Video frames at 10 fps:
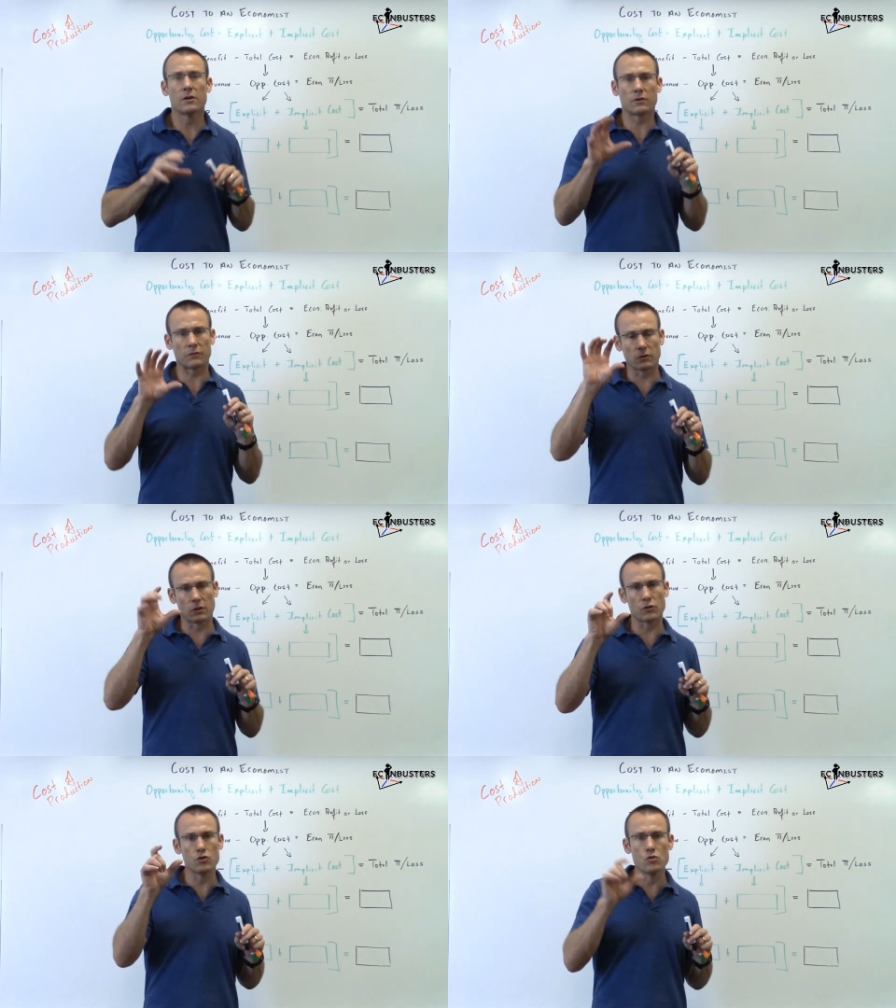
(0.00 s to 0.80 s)
So that's a
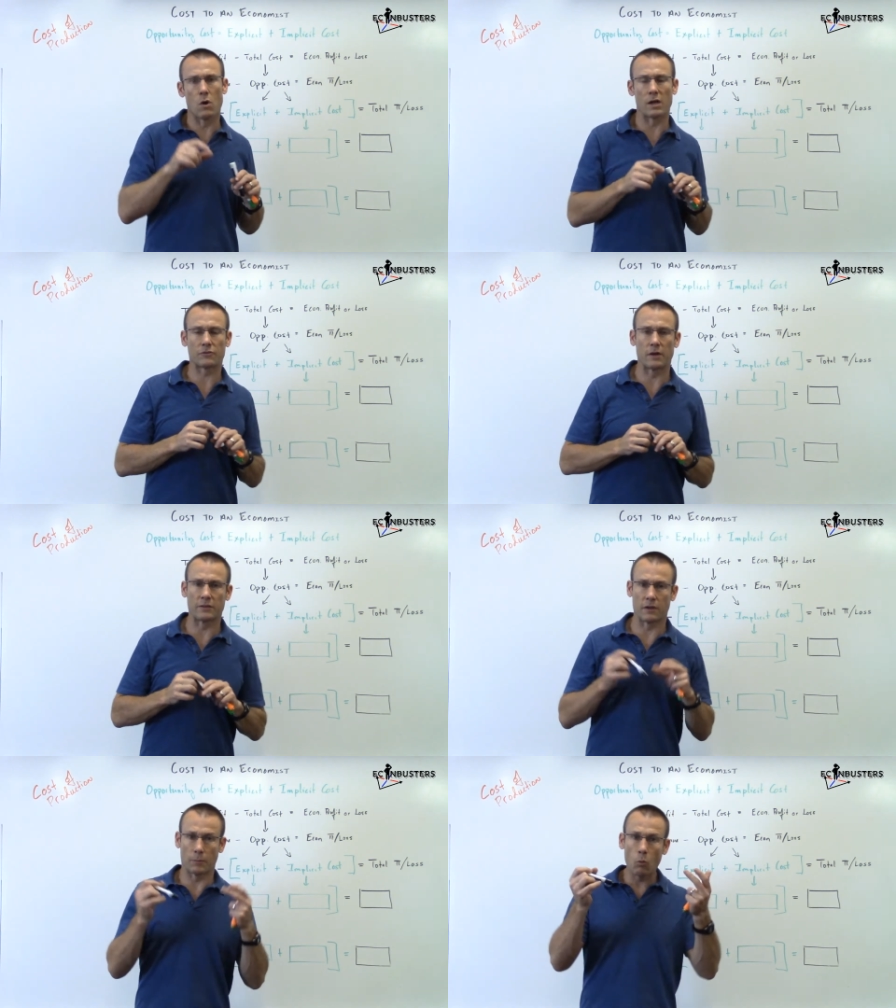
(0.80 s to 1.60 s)
little nuance
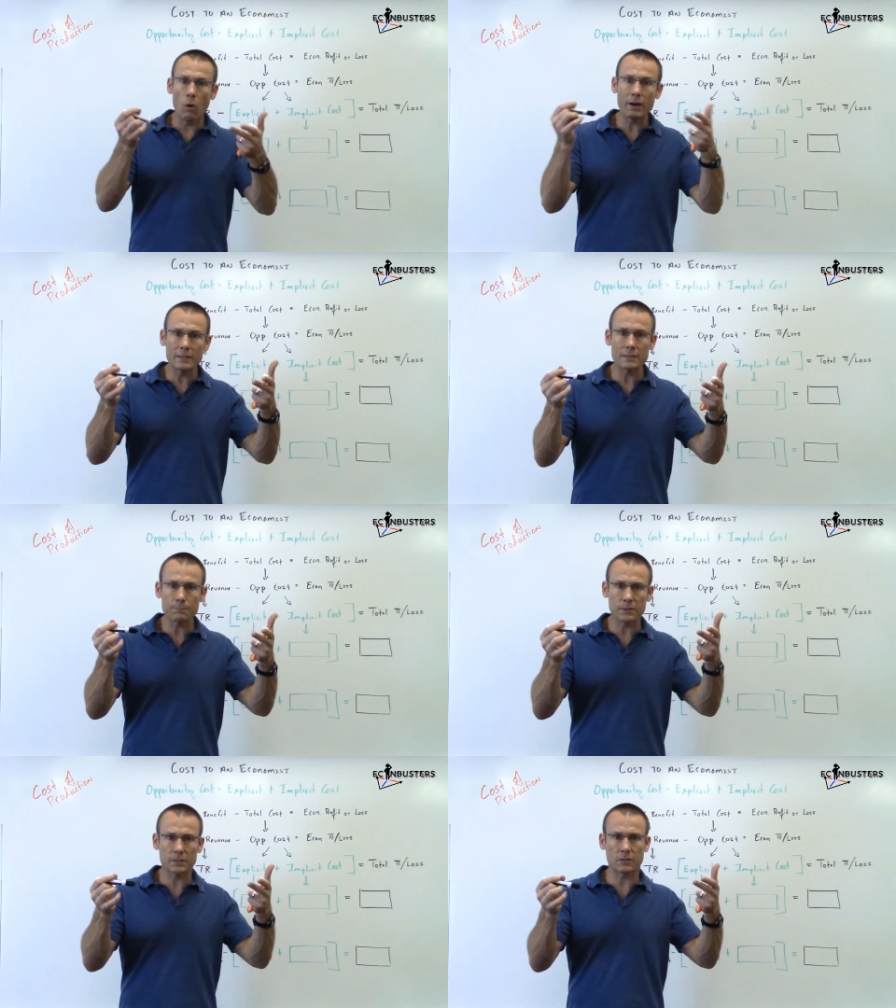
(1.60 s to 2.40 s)
right there. But what is
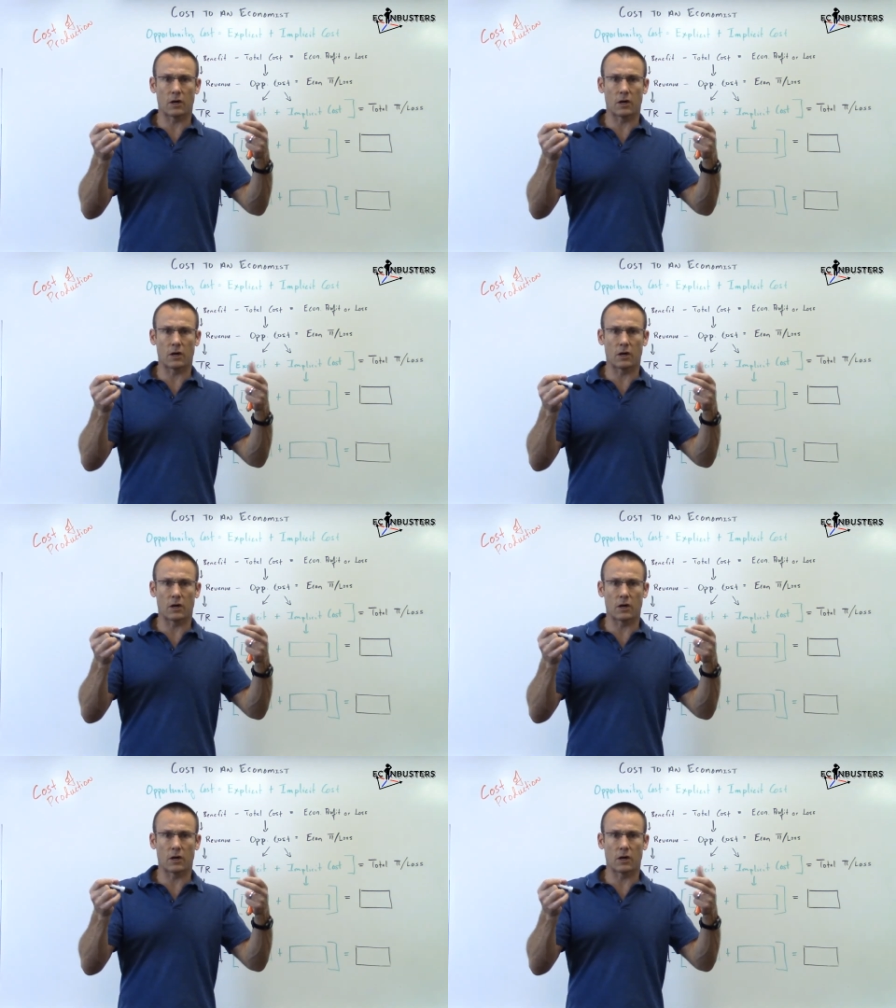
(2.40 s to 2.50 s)
implicit